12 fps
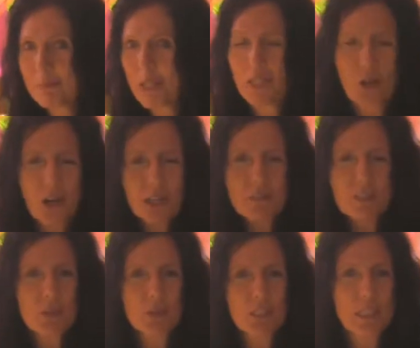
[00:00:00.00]
And all of
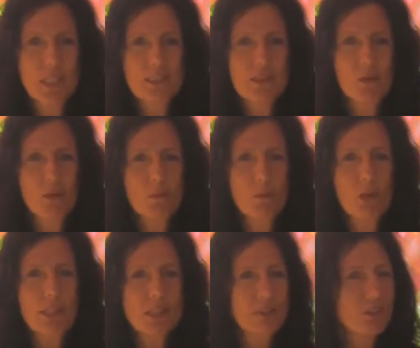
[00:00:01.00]
us were kids at one
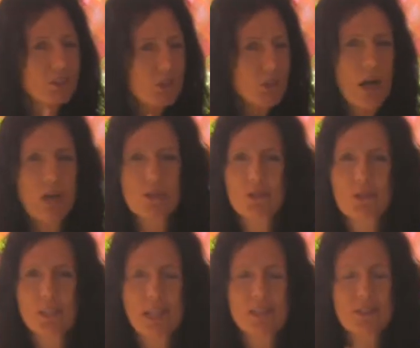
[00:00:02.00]
point and knew how to do
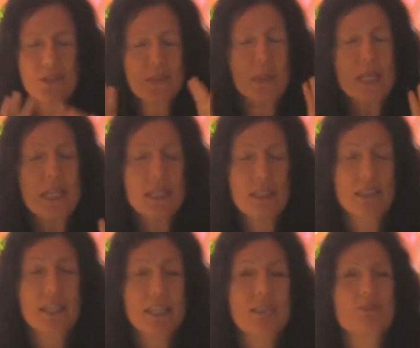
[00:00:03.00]
that, so
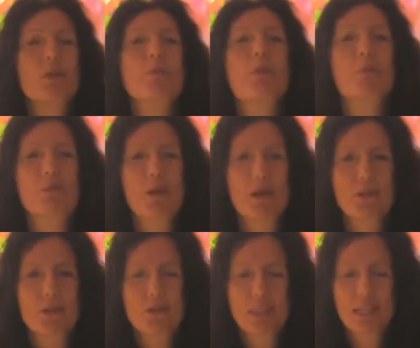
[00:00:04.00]
let's remember how
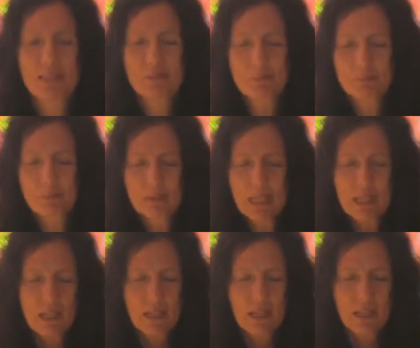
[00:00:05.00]
to do that.
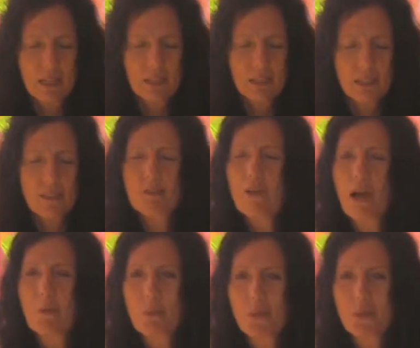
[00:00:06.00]
If I
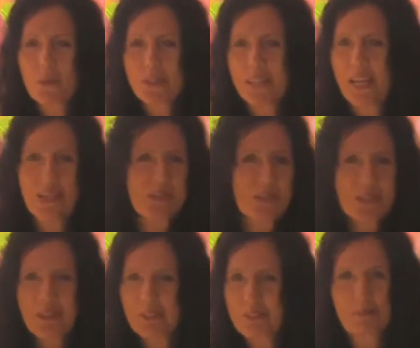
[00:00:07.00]
were at the end
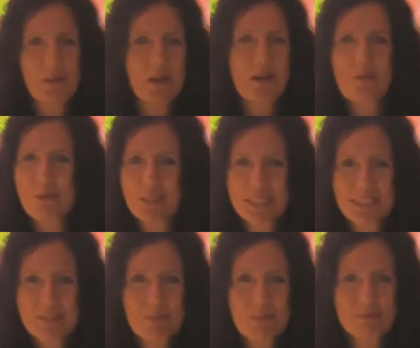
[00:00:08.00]
result of where I
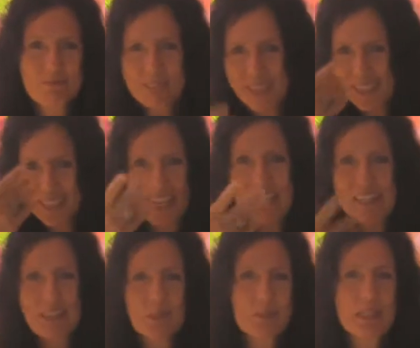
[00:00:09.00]
was
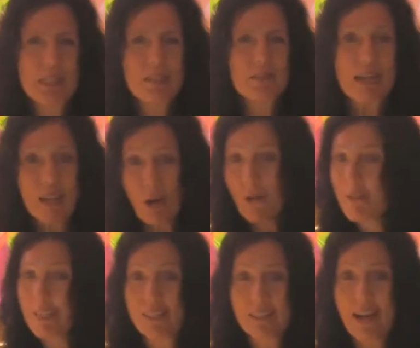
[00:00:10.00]
intending to be
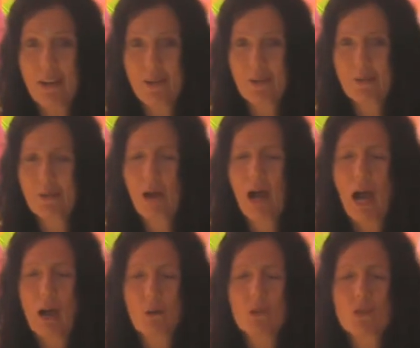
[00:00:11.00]
already now,
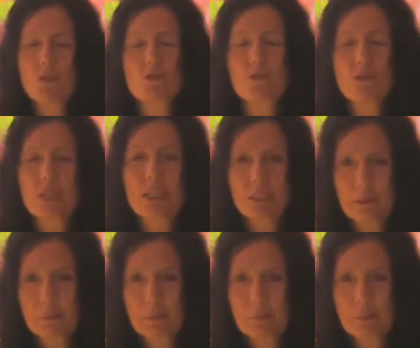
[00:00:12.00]
how would you feel?